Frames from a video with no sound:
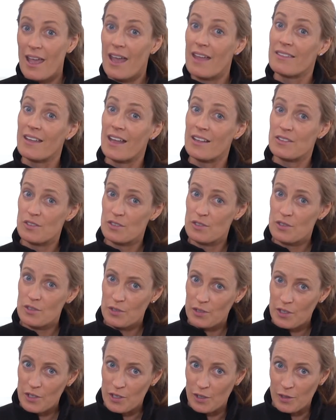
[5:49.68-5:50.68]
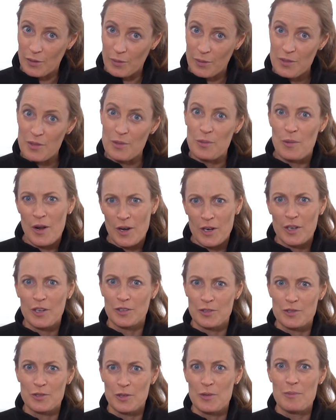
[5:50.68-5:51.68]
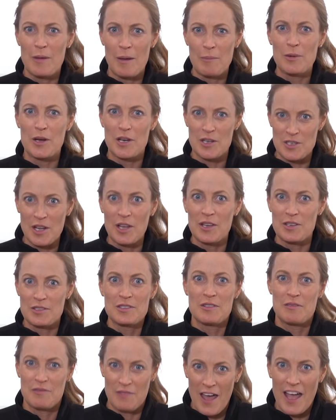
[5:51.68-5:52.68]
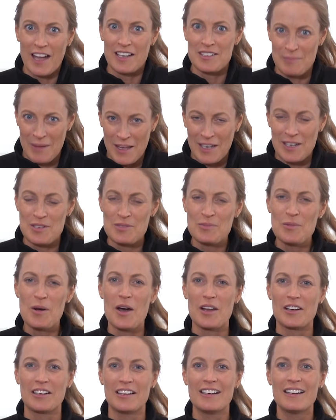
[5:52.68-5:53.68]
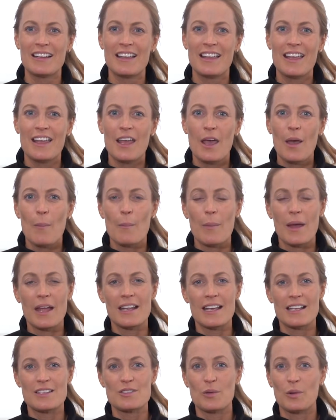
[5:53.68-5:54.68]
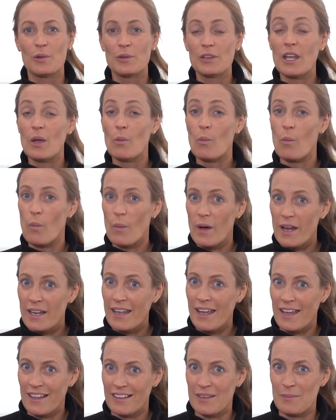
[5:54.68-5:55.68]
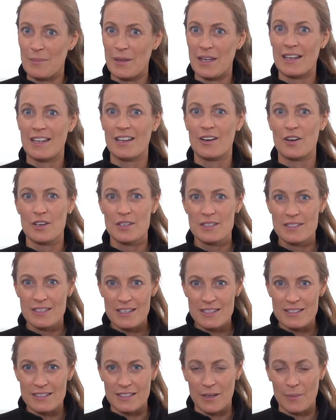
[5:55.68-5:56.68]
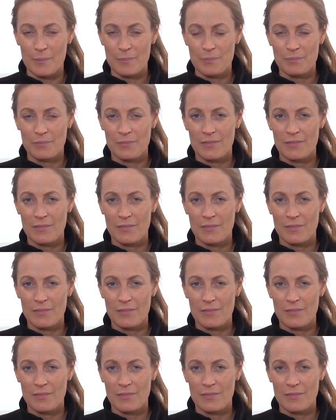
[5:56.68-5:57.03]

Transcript: And that's true, the water control membrane does in fact manage water, but it's only one element in our system.